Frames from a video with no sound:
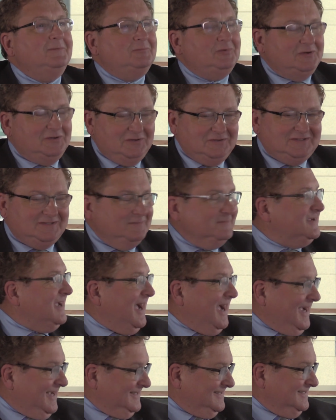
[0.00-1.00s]
produced some
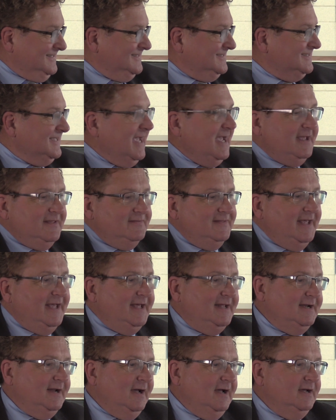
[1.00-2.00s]
guidance
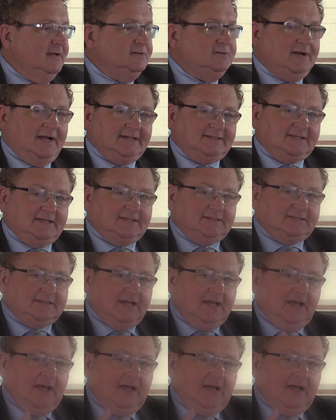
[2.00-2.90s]
that addresses